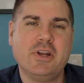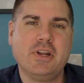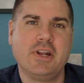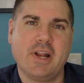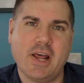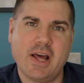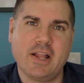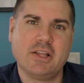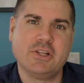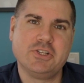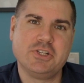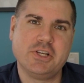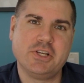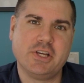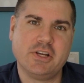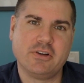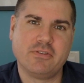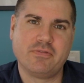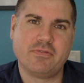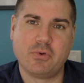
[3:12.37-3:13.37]
analogy
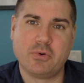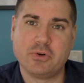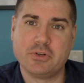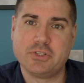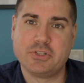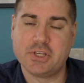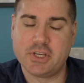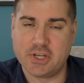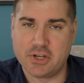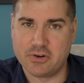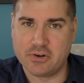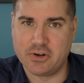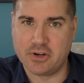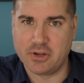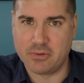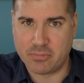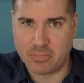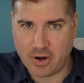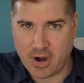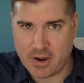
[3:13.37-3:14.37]
here for security
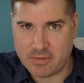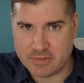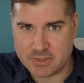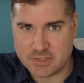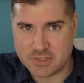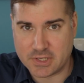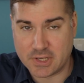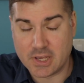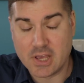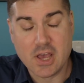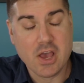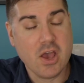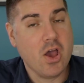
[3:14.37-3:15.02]
and privacy.